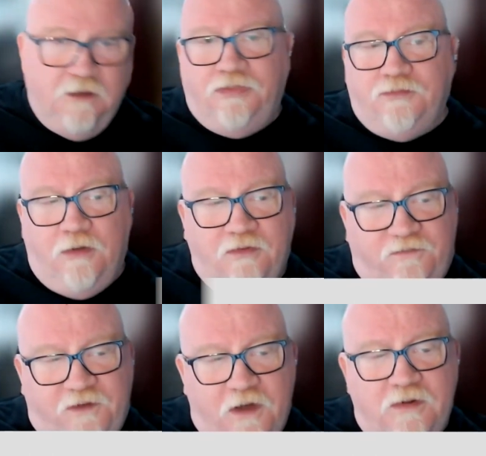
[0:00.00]
throw the
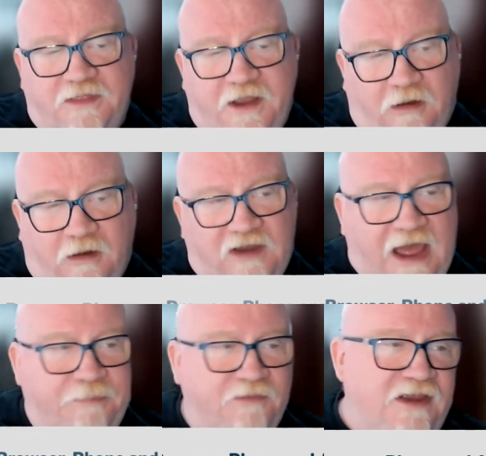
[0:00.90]
phone in there on
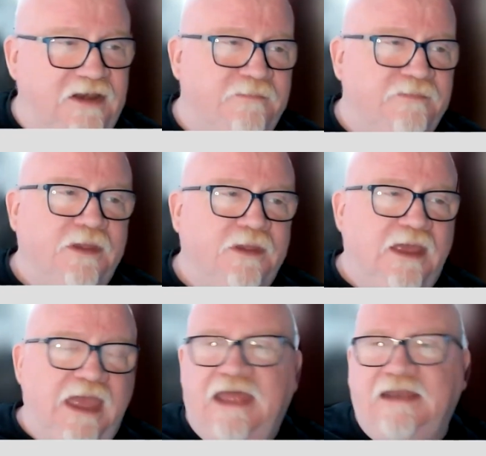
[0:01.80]
top of it,
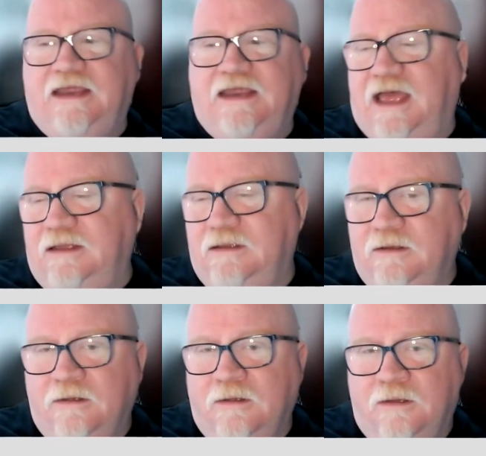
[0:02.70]
and
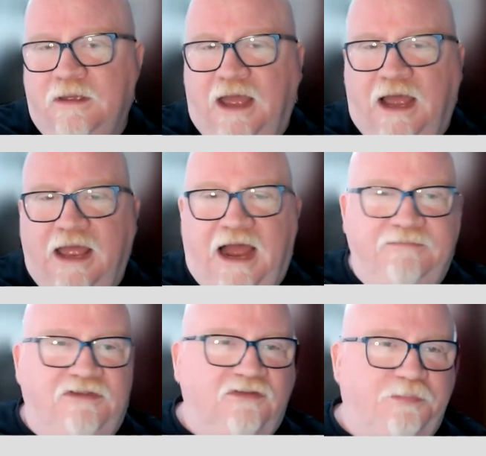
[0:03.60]
I
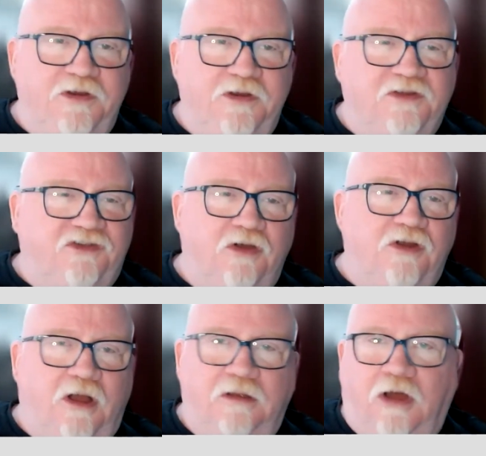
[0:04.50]
just pretty much go
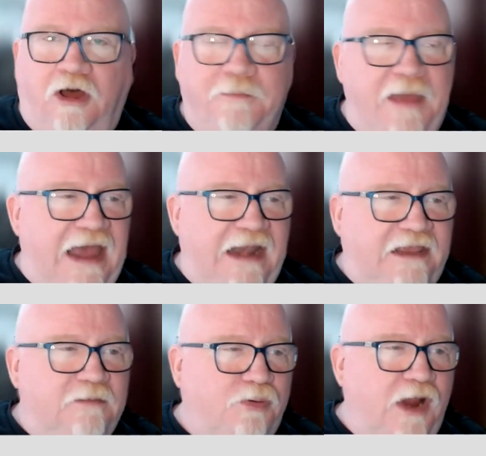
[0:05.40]
to automatic
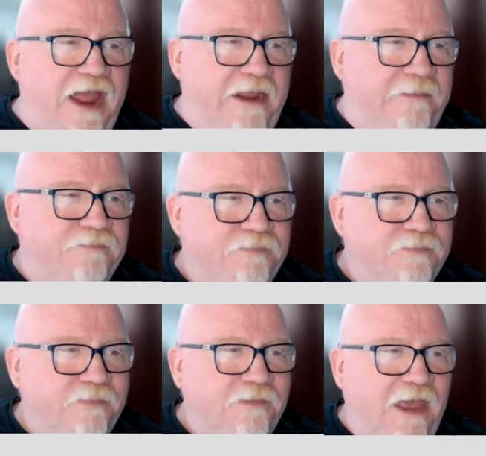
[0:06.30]
and pray,
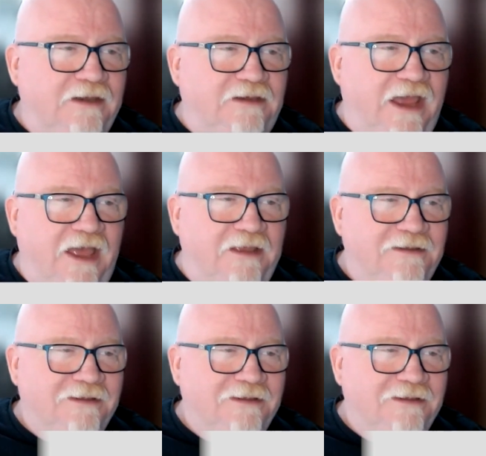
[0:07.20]
and I